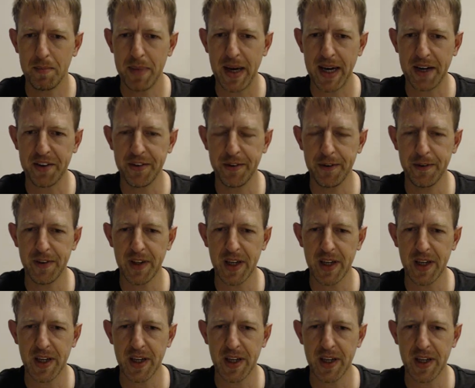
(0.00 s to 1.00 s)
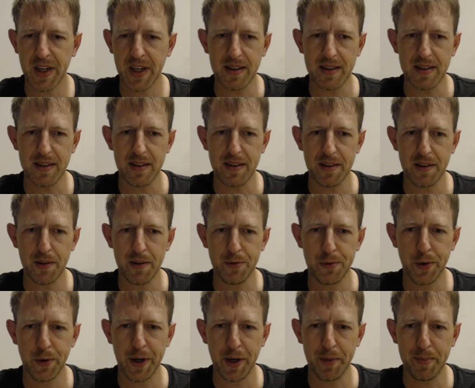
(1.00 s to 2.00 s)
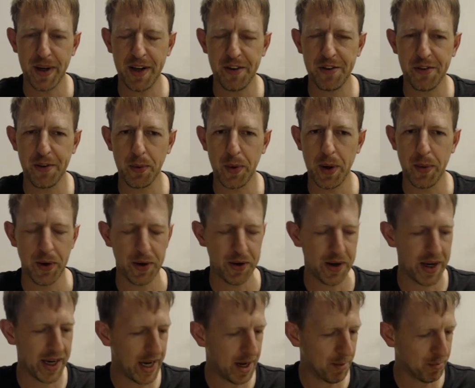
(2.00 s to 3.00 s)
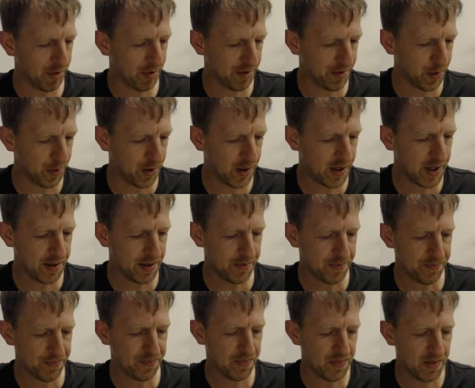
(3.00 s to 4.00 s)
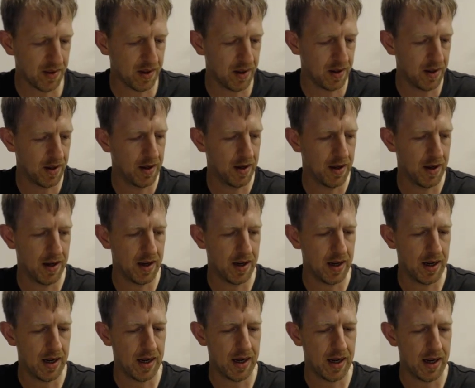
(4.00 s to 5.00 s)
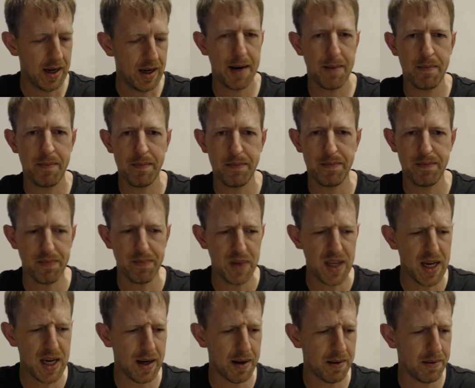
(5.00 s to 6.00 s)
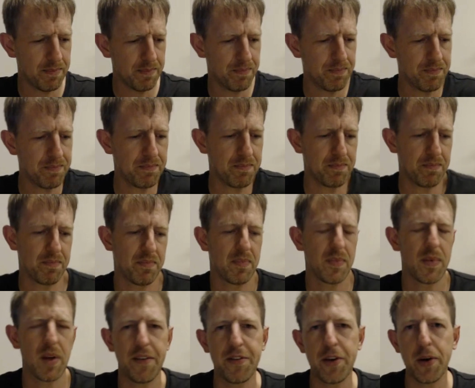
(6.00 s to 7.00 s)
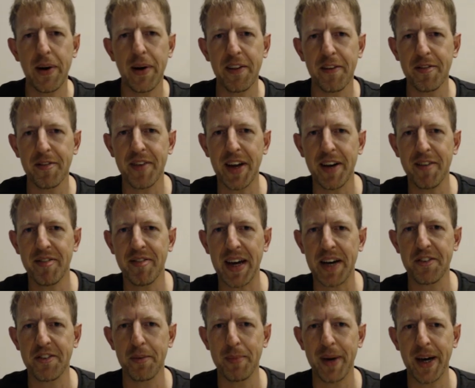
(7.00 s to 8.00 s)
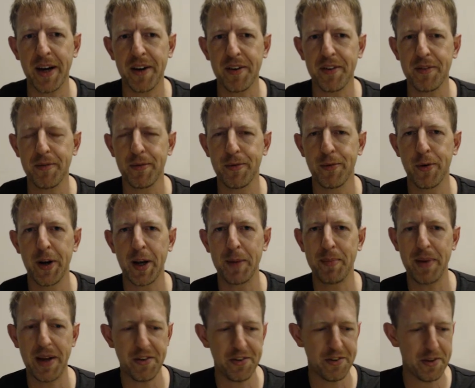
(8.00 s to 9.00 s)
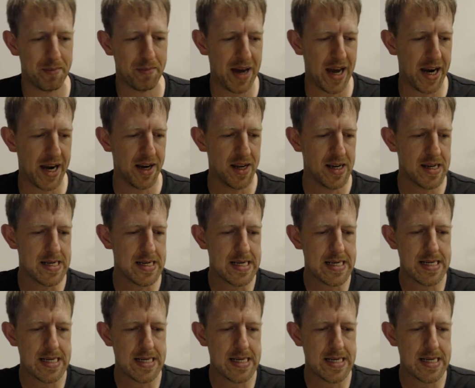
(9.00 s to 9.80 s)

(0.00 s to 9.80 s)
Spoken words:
Back to the Ruy López that we were looking at before. A few other fun facts about Ruy López the man.